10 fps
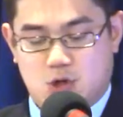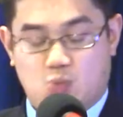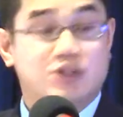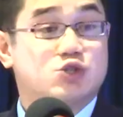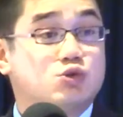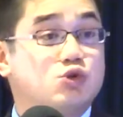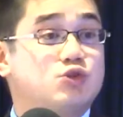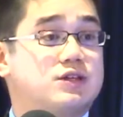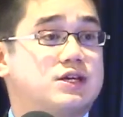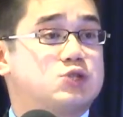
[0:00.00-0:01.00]
what
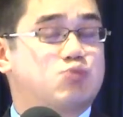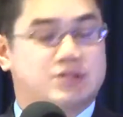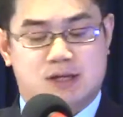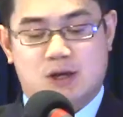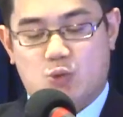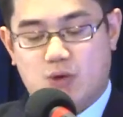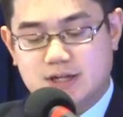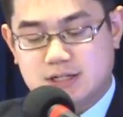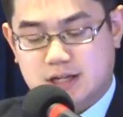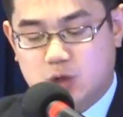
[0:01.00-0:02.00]
truth is, what
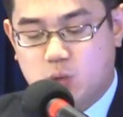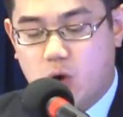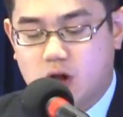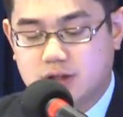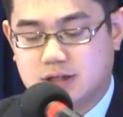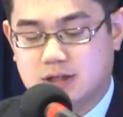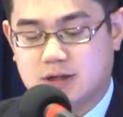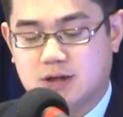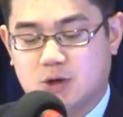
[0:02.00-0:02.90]
is equality,